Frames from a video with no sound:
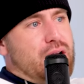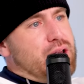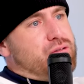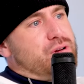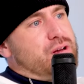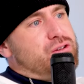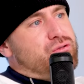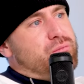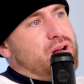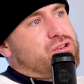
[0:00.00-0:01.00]
I didn't really
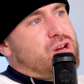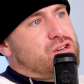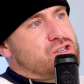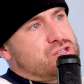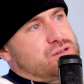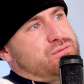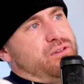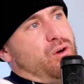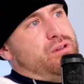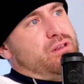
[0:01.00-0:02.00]
do much. I just
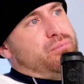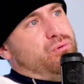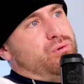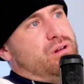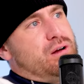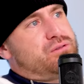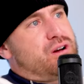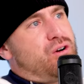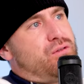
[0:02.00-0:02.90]
floated in the pool. I was